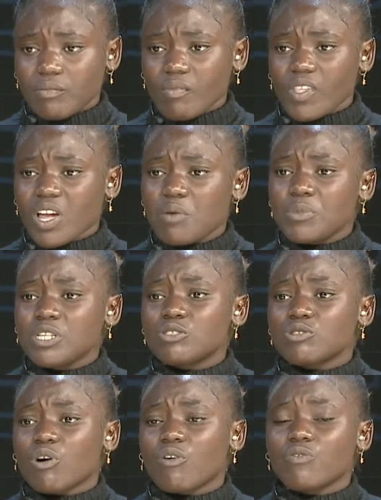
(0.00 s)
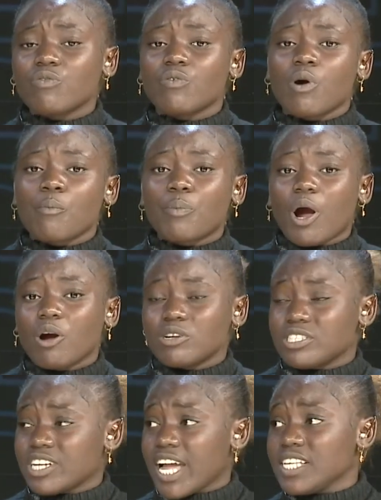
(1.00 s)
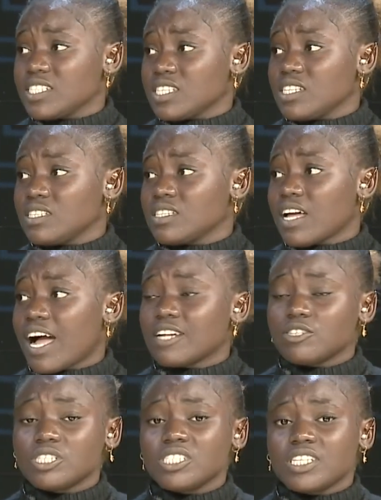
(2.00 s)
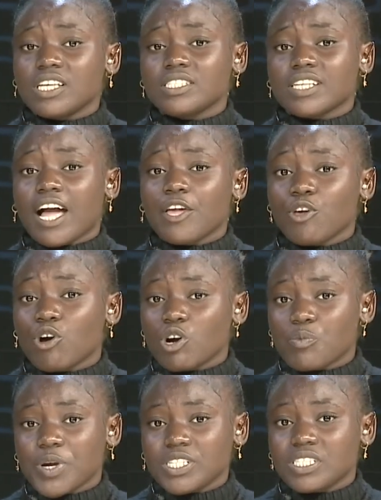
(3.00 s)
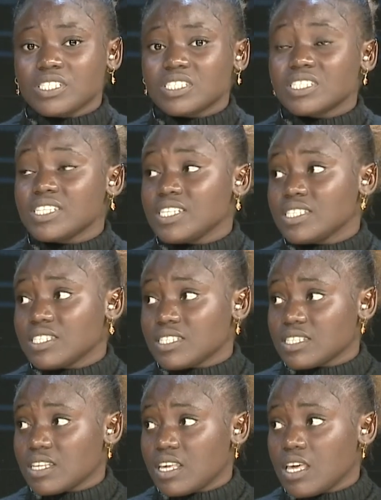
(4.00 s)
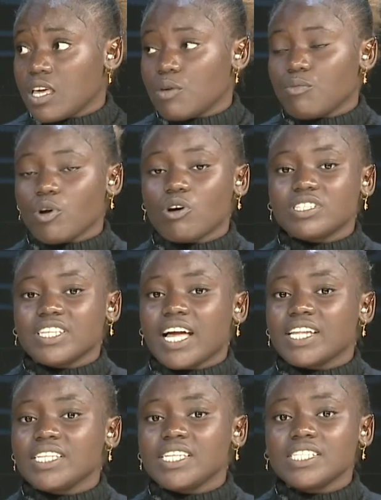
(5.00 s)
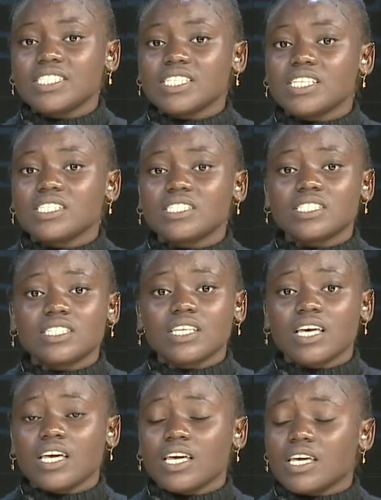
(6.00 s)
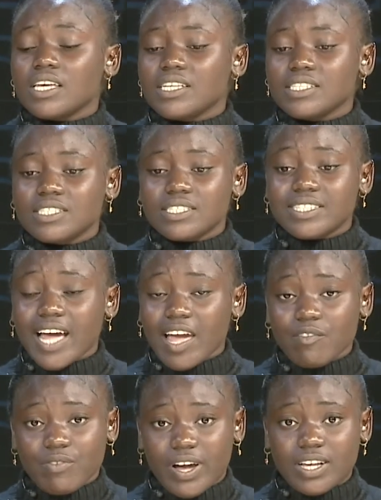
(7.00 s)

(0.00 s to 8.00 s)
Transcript: means of prioritizing adolescents and young persons' needs, because their needs is diverse.